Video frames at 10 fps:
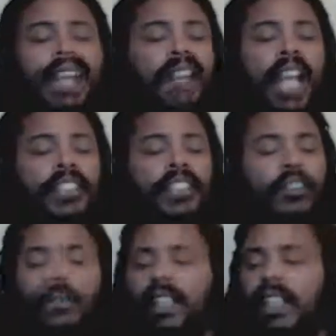I've got
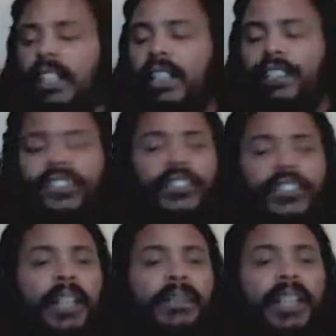so many cuts and
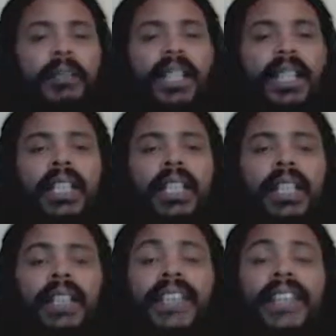scrapes on me
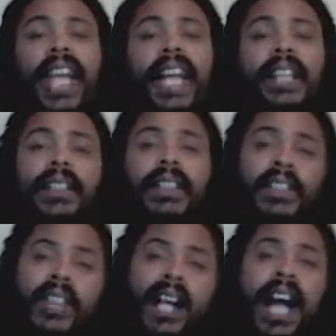that
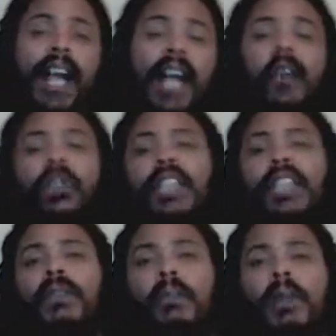I
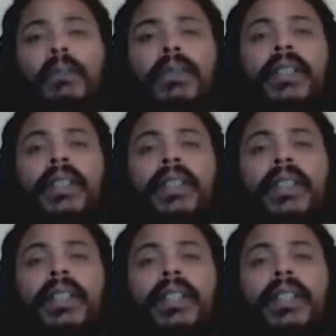only remembered